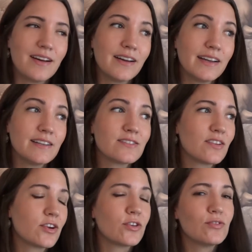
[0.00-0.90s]
It's
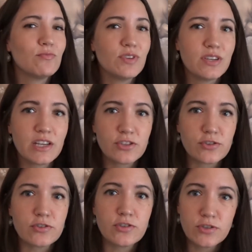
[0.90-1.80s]
our human
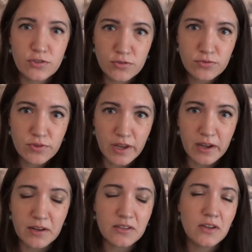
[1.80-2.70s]
nature to do
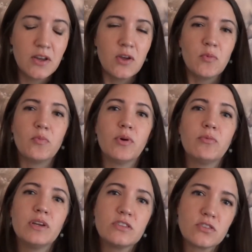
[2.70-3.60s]
that, but
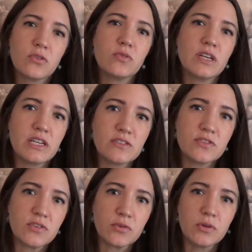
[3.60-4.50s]
we don't need
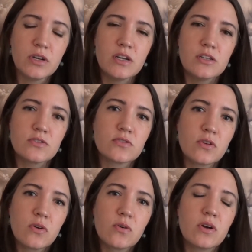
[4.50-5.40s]
to.
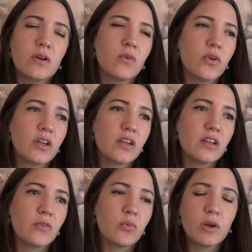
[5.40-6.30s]
So
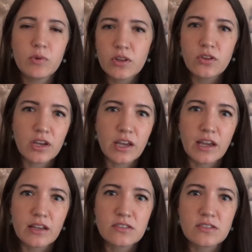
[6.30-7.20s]
when we look
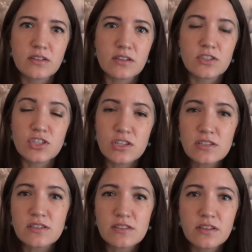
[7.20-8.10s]
at
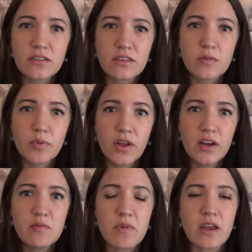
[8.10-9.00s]
Jesus healing the
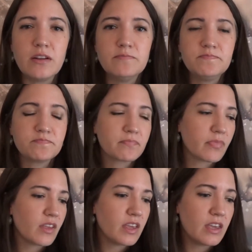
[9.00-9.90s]
blind man,
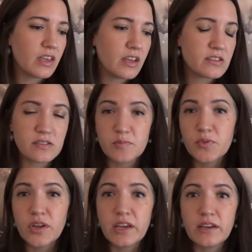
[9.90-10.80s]
he
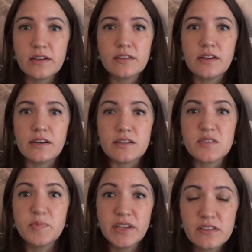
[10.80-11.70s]
simply
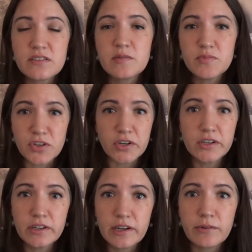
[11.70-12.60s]
spit in some
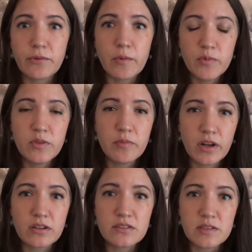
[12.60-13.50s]
dirt and rubbed the
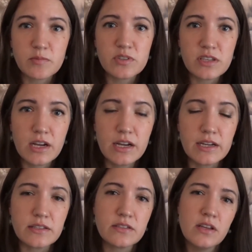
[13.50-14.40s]
mud on someone's
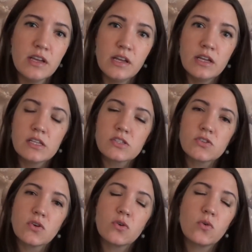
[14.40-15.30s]
eyes.
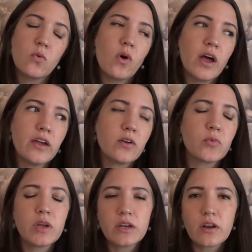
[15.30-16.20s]
So why are
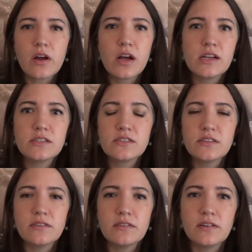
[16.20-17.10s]
we not
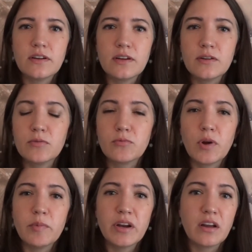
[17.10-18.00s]

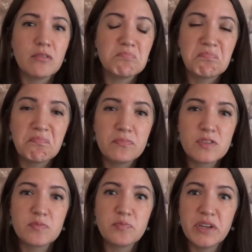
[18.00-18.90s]
rubbing
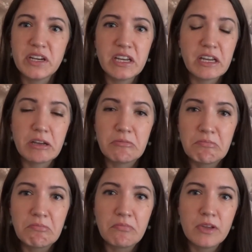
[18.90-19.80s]
spitty
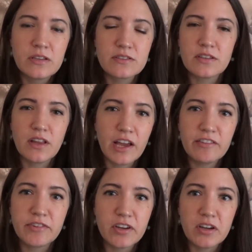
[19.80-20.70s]

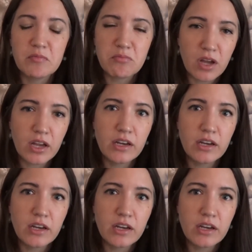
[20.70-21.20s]
saliva mud